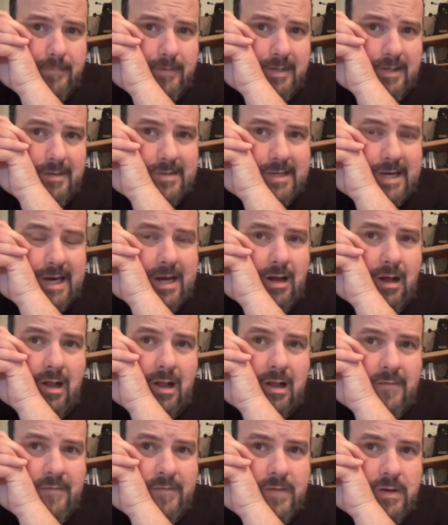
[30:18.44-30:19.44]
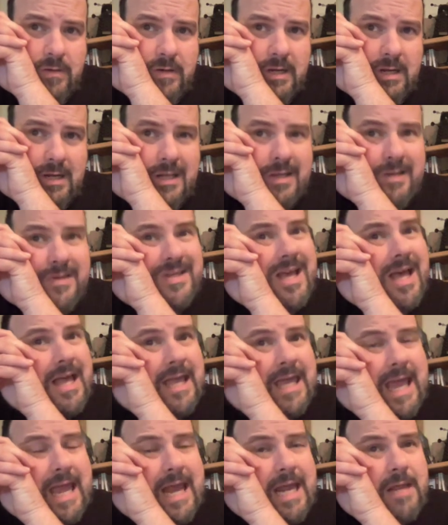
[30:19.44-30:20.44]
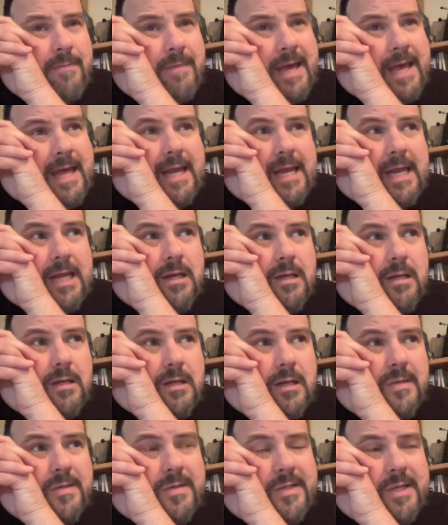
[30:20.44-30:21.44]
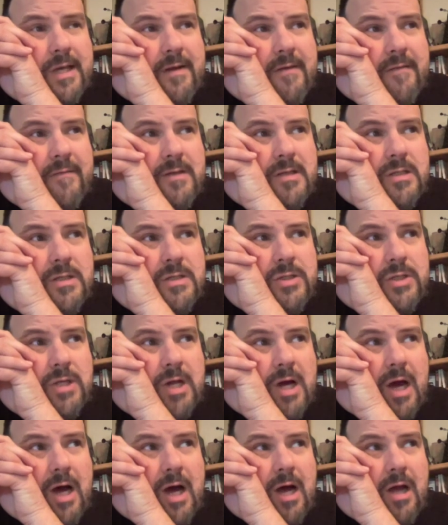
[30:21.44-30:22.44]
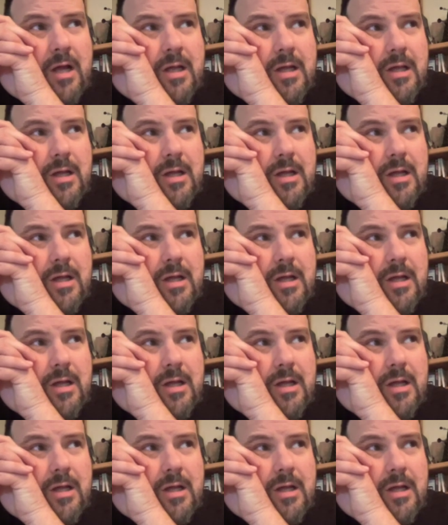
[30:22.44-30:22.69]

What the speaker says: It's got all of Unit, and it's got Katie Manning instead of Liz Shaw.